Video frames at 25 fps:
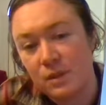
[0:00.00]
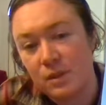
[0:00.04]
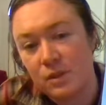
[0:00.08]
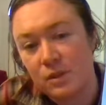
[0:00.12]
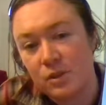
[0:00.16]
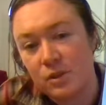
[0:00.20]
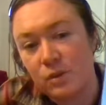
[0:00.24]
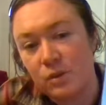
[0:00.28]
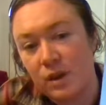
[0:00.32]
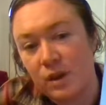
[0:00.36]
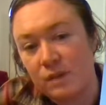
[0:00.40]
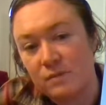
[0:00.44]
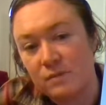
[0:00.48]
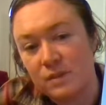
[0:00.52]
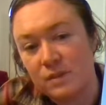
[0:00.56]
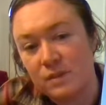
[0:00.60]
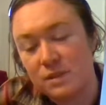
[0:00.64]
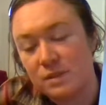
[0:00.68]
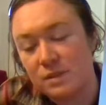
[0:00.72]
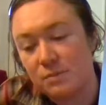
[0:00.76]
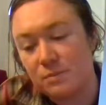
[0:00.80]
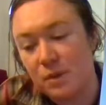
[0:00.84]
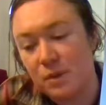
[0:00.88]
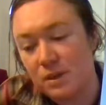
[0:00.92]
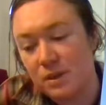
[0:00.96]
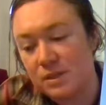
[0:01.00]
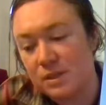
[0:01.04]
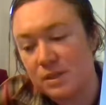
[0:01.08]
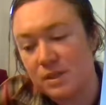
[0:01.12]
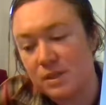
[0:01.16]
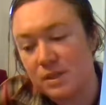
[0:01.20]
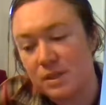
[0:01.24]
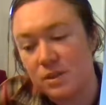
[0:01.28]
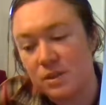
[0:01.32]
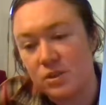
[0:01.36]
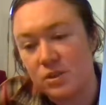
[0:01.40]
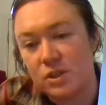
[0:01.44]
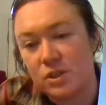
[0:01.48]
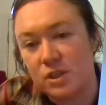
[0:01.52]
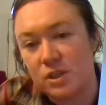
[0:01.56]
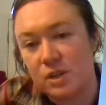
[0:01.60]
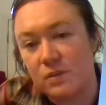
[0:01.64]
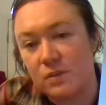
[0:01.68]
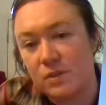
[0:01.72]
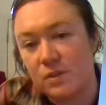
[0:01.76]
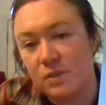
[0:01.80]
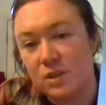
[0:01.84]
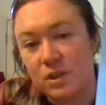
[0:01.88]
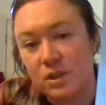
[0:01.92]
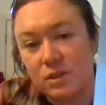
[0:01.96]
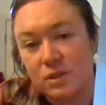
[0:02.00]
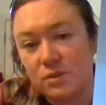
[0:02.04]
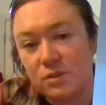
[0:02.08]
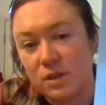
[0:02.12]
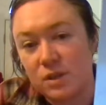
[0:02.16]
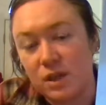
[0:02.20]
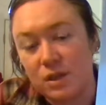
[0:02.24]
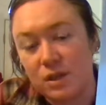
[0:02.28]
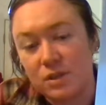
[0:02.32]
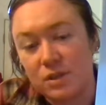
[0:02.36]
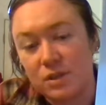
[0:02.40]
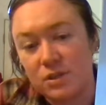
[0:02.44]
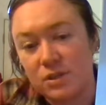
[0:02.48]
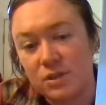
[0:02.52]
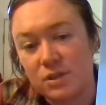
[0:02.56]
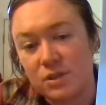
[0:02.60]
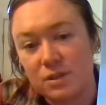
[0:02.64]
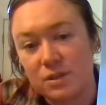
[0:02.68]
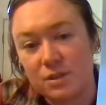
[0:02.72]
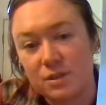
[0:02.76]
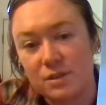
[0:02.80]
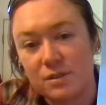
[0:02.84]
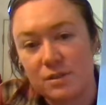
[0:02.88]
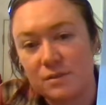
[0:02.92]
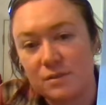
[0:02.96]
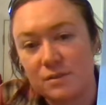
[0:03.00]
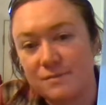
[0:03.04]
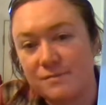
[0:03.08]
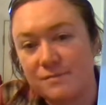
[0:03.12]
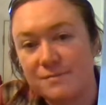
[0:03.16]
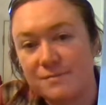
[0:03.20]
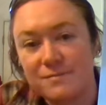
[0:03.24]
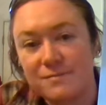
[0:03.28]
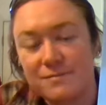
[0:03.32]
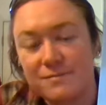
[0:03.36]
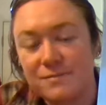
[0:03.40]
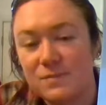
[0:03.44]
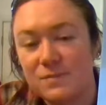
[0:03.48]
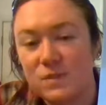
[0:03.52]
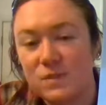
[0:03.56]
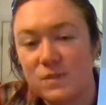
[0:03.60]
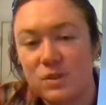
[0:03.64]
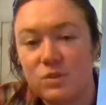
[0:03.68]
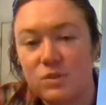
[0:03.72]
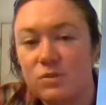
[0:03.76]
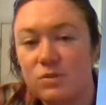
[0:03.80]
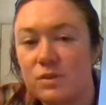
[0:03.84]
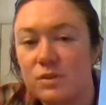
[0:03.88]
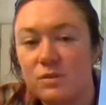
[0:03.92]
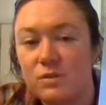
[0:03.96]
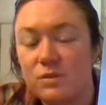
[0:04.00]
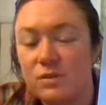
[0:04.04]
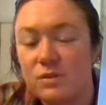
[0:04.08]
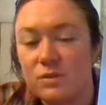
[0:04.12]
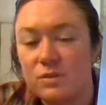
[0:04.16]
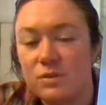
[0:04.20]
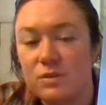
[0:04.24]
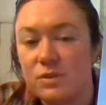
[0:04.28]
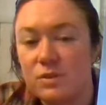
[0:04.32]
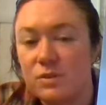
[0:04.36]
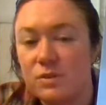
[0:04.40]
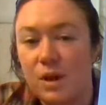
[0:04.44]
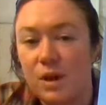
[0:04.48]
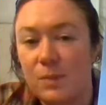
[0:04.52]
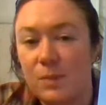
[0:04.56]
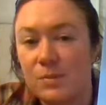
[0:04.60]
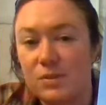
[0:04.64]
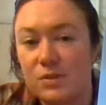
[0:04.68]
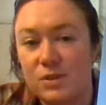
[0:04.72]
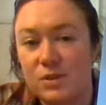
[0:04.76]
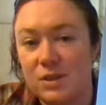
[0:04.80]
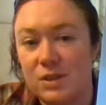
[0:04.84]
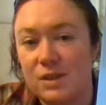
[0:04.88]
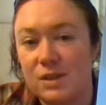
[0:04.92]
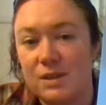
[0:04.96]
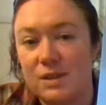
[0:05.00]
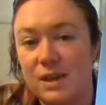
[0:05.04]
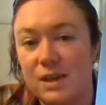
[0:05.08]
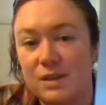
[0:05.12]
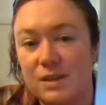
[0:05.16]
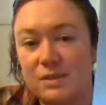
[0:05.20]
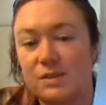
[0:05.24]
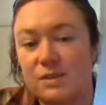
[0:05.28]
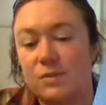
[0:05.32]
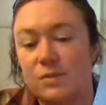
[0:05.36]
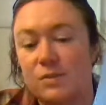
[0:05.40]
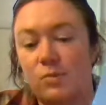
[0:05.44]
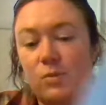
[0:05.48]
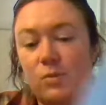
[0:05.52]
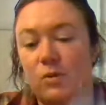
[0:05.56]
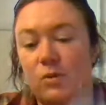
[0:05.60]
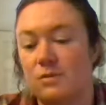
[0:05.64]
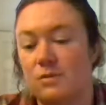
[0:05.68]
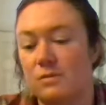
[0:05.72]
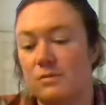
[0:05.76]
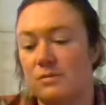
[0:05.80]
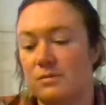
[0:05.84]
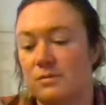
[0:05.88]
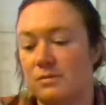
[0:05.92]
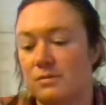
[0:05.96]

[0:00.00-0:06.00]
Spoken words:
You have this abundant energy. Everything you touch, you can accomplish any task you want.